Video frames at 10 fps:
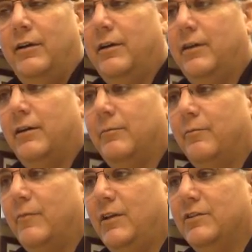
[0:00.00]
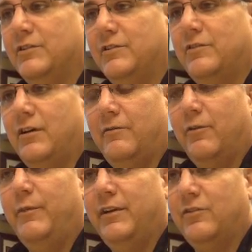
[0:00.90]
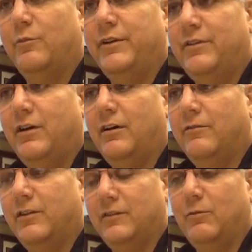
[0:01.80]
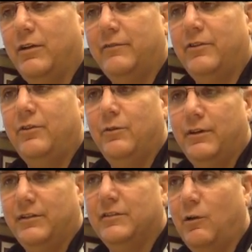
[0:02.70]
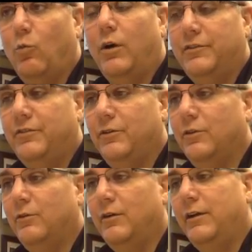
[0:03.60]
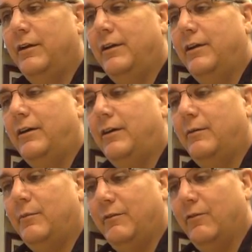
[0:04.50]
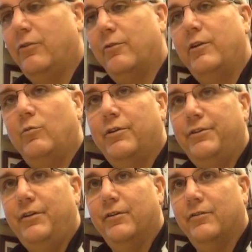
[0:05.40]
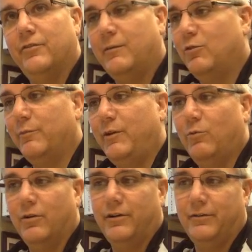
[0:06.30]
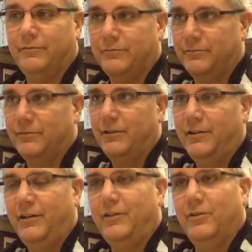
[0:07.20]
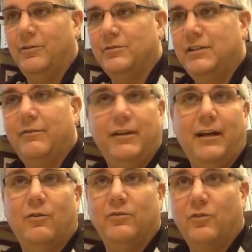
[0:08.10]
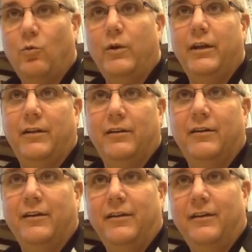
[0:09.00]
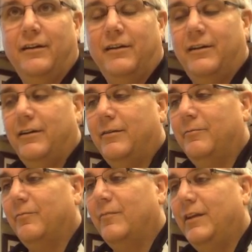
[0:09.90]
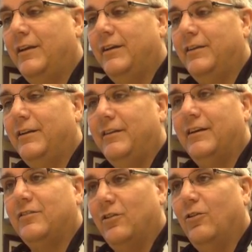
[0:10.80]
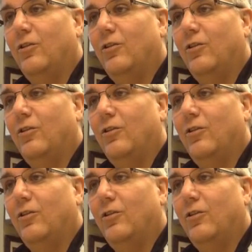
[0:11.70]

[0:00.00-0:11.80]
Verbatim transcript: Because yeah. um, it's tough. For me, it's going to be tough because I'm going to have to do it because I want to. Um, but for 31 years, I'm going to be working, you know, 70 hours, hours, a week. Yeah. Um, and, and that's a